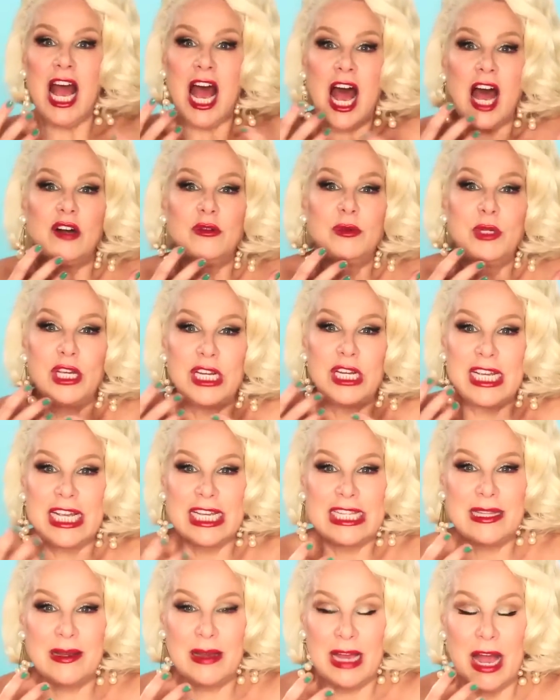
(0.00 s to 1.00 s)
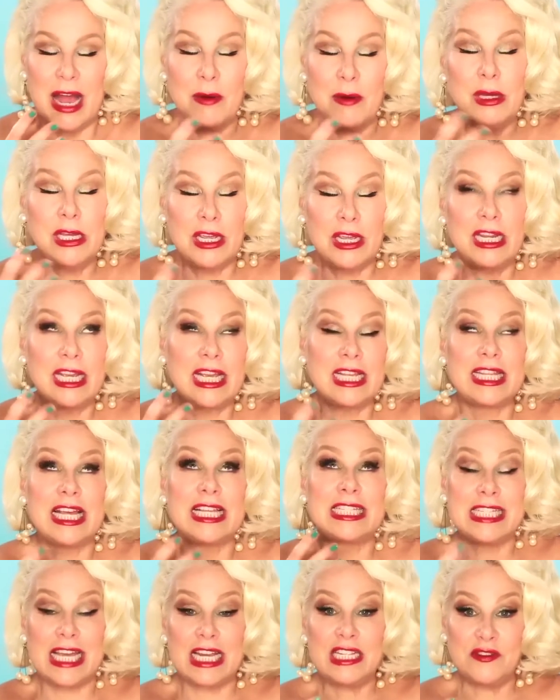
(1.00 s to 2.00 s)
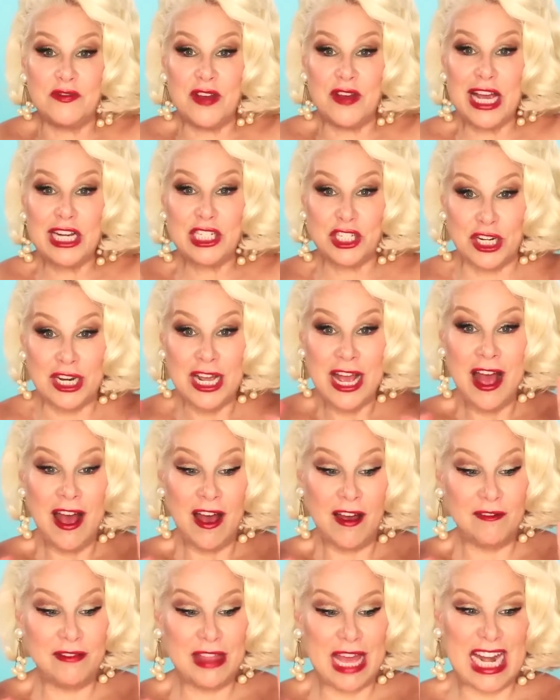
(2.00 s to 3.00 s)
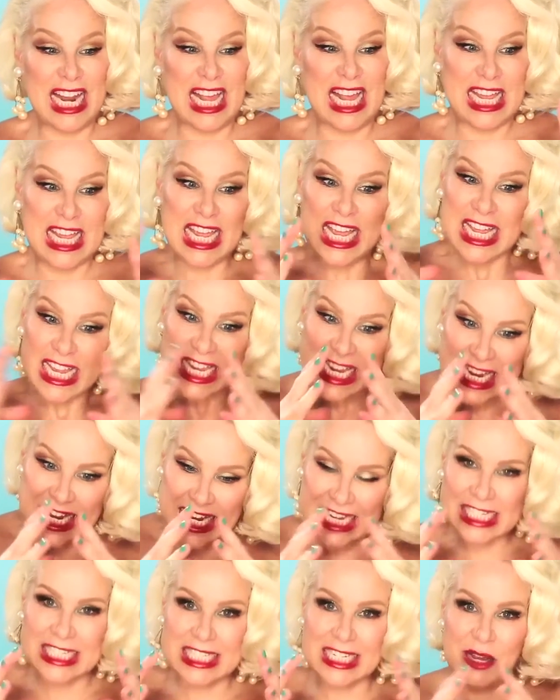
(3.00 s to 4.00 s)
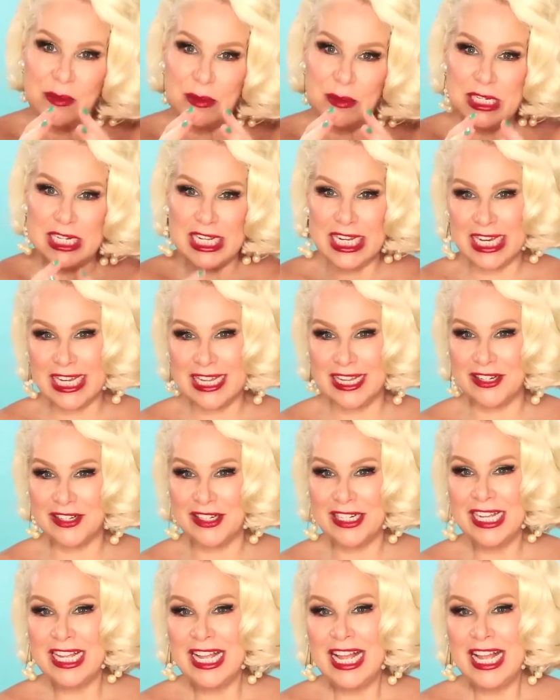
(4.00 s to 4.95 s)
how are we going to get the, how are they going to get that satisfaction of that, like, kiss coming together?